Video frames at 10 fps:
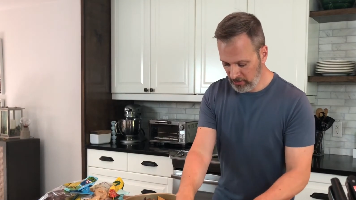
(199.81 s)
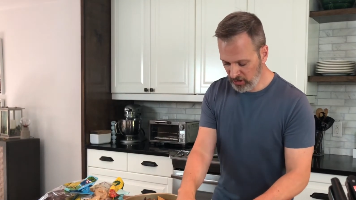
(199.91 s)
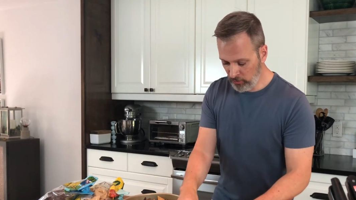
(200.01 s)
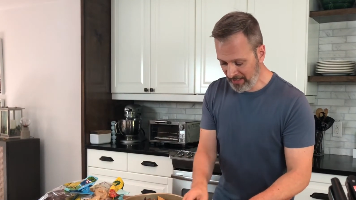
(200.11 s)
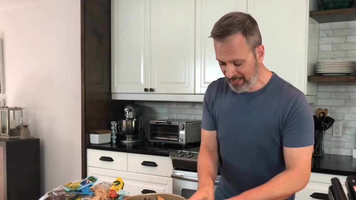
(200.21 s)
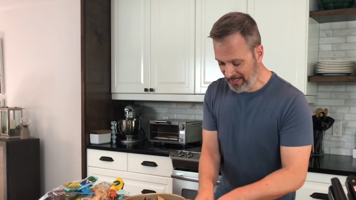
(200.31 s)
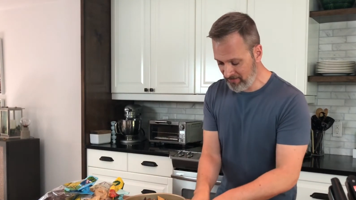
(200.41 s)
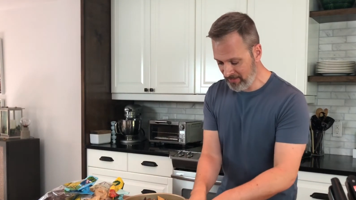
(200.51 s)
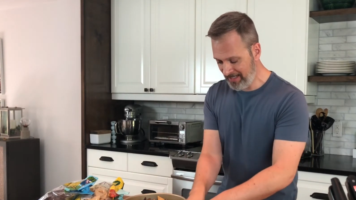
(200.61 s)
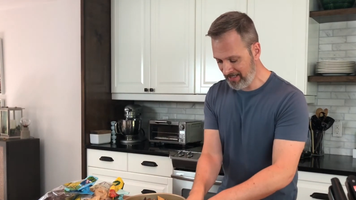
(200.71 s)
When I
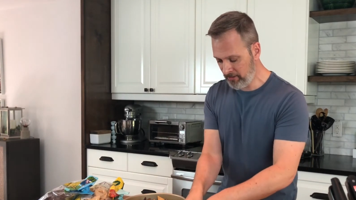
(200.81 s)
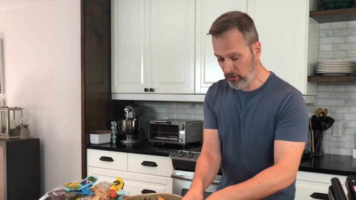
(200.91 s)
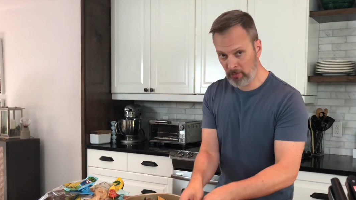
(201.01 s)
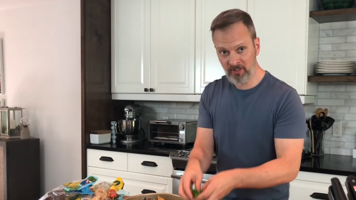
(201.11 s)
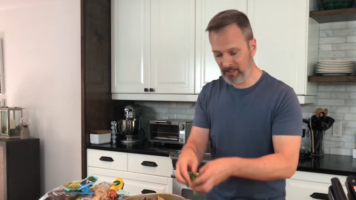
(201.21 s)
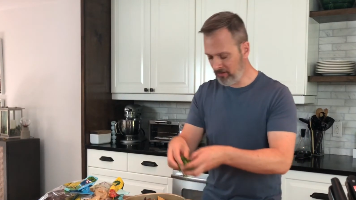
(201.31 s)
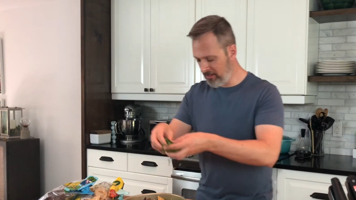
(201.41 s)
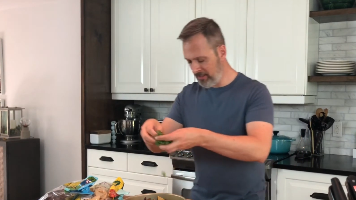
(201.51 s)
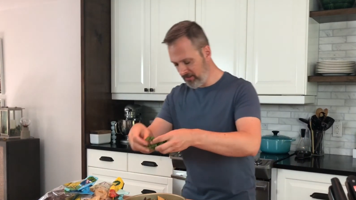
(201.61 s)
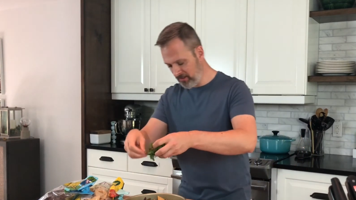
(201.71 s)
haven't had herbs like
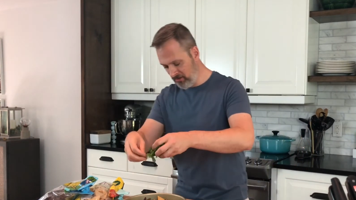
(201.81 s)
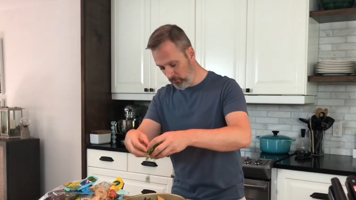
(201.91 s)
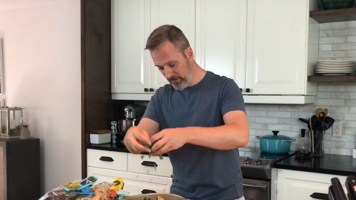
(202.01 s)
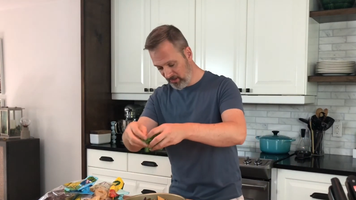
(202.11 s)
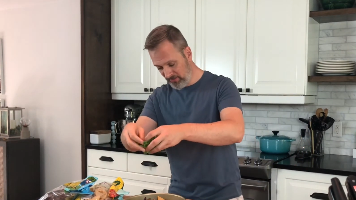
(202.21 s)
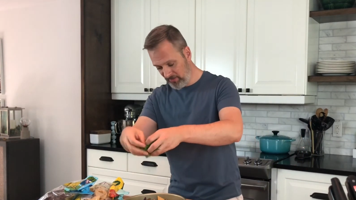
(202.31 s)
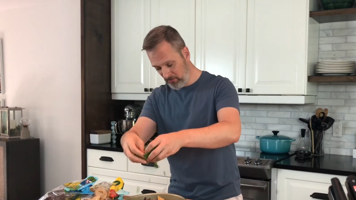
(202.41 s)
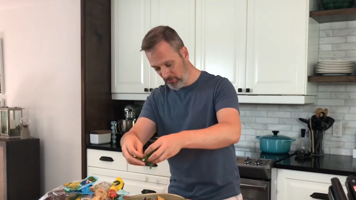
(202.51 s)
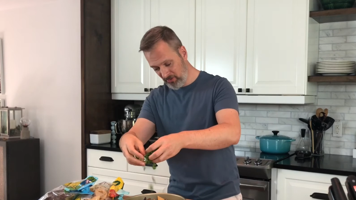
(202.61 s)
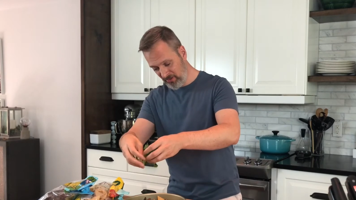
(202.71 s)
this, like in the winter, I've
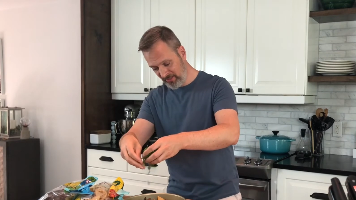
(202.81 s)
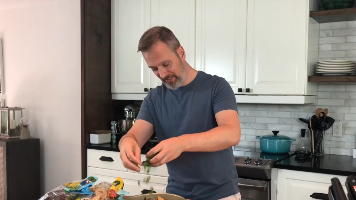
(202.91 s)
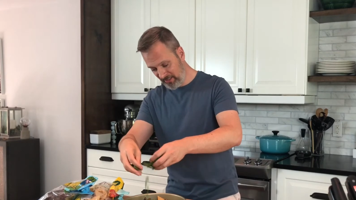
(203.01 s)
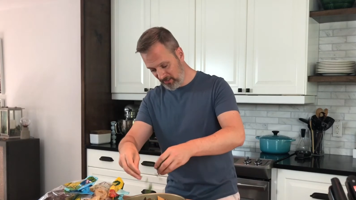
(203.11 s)
even put on like